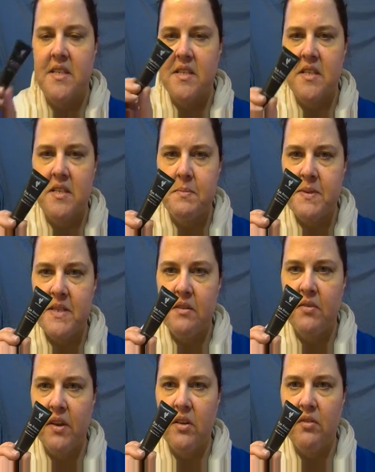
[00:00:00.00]
This is
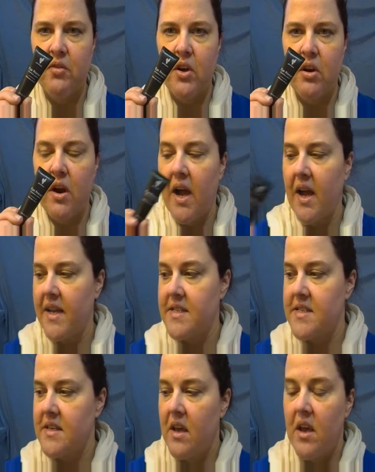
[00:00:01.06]
specifically for your
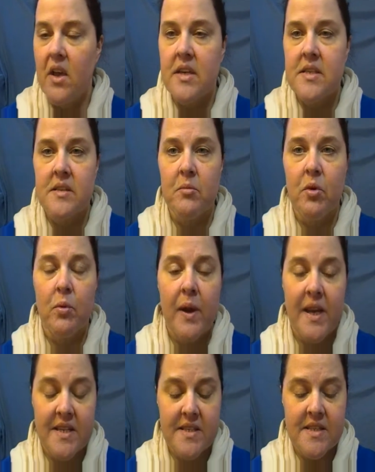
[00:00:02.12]
eyes. Some
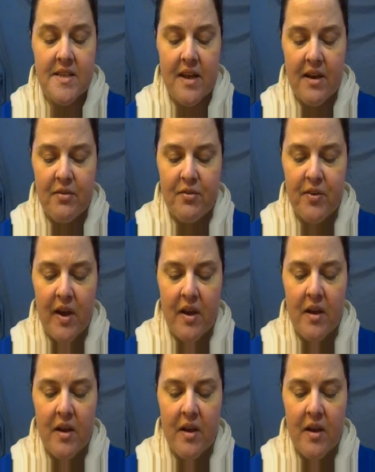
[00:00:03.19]
great stuff.